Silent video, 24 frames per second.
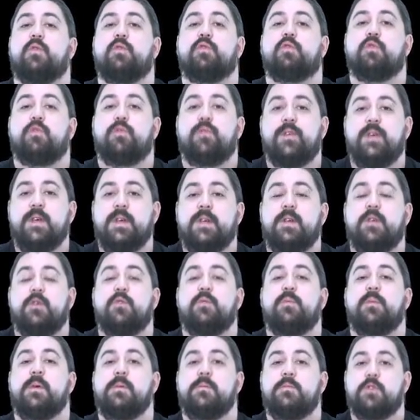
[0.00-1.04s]
we will have the
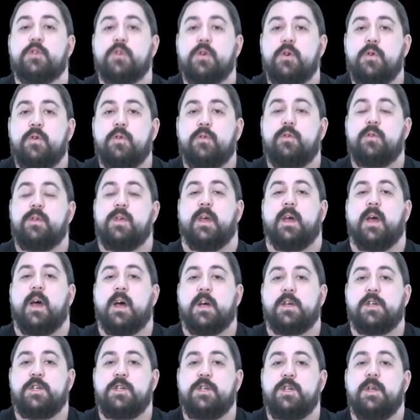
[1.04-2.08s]
same type of
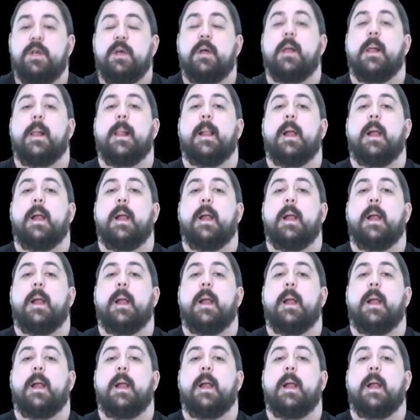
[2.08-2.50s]
hierarchy.